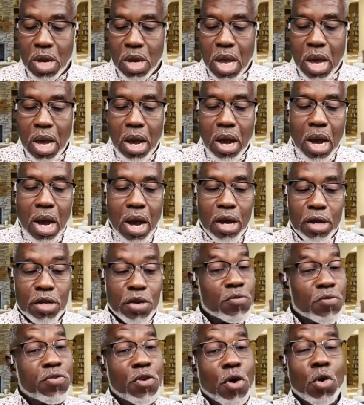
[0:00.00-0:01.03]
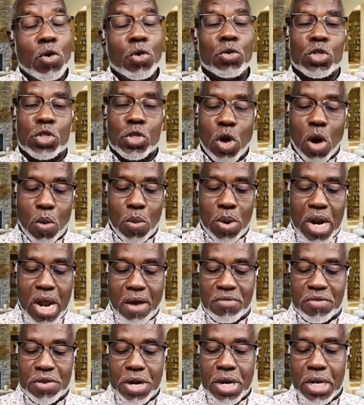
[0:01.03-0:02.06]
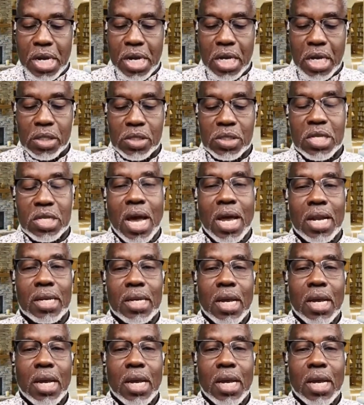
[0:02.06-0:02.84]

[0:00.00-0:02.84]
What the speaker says: your phones or whatever it is that